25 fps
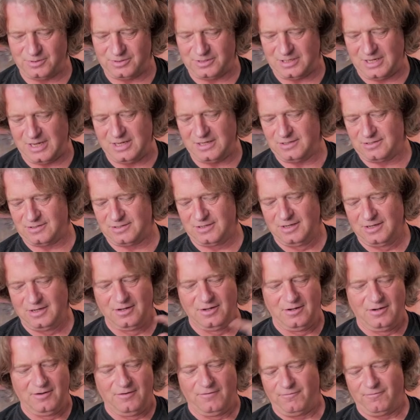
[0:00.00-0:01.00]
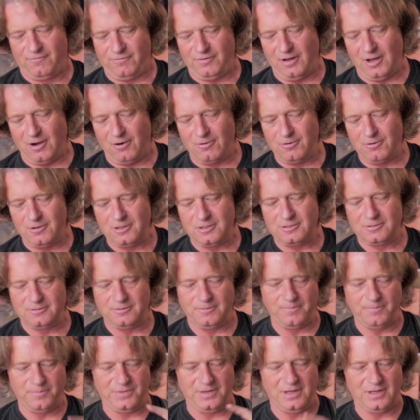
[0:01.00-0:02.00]
There is flour,
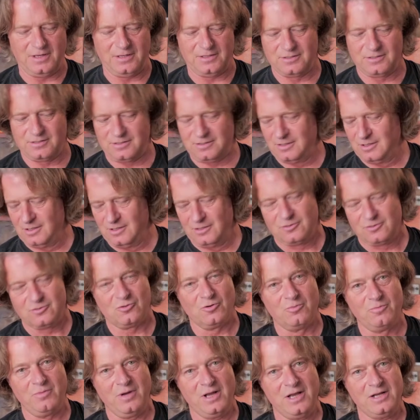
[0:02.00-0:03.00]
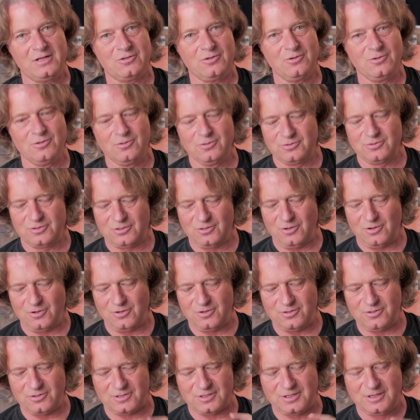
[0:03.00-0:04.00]
there is tomato
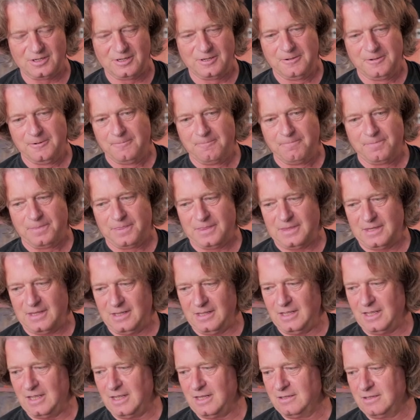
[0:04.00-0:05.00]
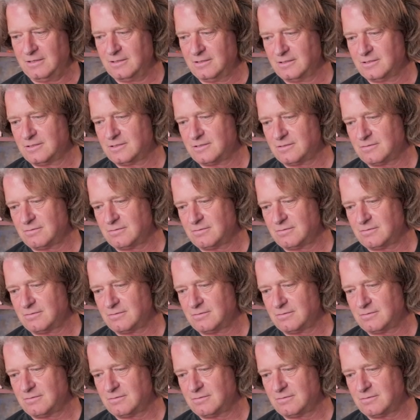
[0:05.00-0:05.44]
sauce, and